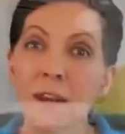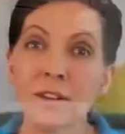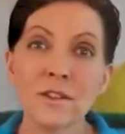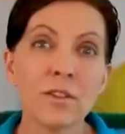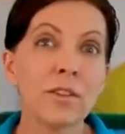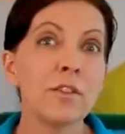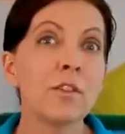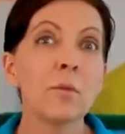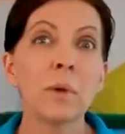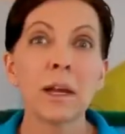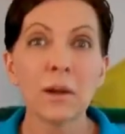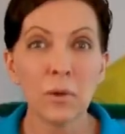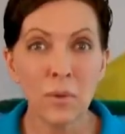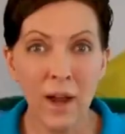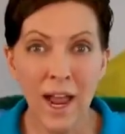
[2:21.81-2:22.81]
to make sure that no
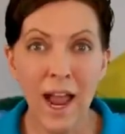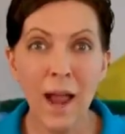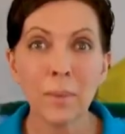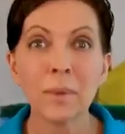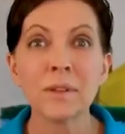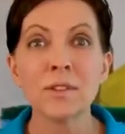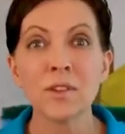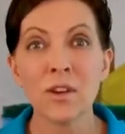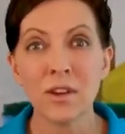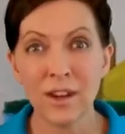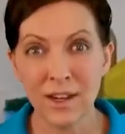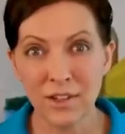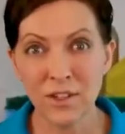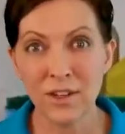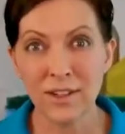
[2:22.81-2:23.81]
matter what happens, your
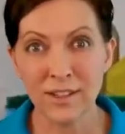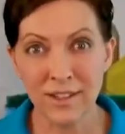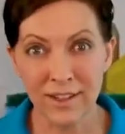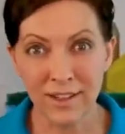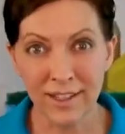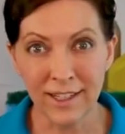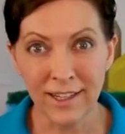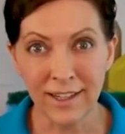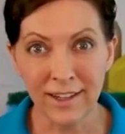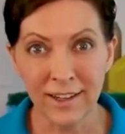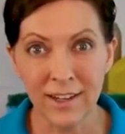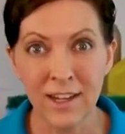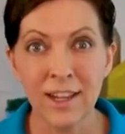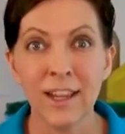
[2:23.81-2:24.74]
kitchen is clean.